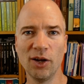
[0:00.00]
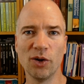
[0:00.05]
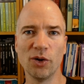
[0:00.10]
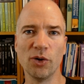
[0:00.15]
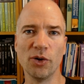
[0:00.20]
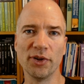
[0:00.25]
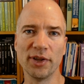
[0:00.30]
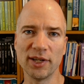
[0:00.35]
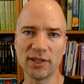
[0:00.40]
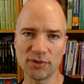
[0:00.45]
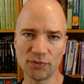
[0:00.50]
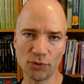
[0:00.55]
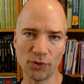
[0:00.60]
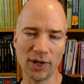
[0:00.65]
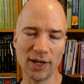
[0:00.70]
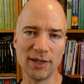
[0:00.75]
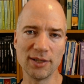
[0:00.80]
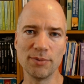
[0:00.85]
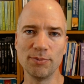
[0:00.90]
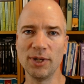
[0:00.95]
or this
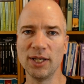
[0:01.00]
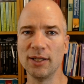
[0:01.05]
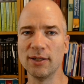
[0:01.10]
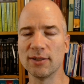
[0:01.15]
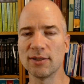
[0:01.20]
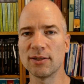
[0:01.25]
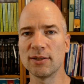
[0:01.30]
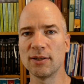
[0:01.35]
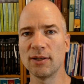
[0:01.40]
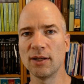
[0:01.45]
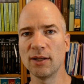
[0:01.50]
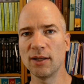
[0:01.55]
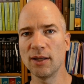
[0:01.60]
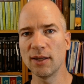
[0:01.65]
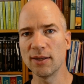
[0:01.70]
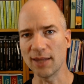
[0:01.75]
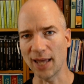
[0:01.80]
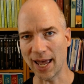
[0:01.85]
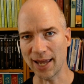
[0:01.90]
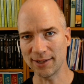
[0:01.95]
phrase means
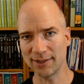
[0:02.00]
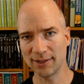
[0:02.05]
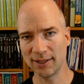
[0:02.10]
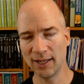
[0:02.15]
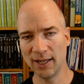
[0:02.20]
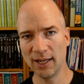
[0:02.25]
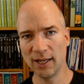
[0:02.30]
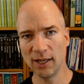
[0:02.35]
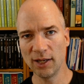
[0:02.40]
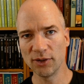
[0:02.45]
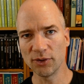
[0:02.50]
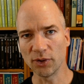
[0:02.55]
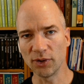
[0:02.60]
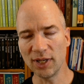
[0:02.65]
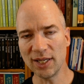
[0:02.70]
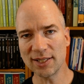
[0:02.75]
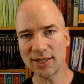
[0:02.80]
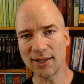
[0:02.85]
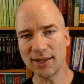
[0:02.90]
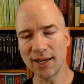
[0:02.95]
that. So
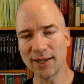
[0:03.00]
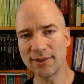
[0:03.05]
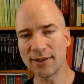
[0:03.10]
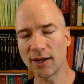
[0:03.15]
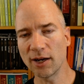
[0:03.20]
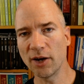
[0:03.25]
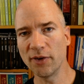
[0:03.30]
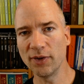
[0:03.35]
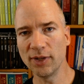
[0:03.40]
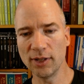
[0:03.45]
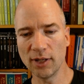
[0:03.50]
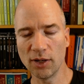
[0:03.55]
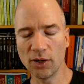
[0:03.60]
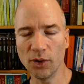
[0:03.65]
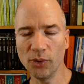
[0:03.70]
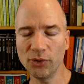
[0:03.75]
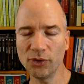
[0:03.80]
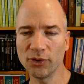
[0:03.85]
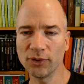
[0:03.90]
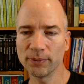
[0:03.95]
these are things that are in the
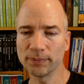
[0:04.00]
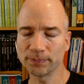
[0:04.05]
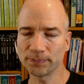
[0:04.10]
notes.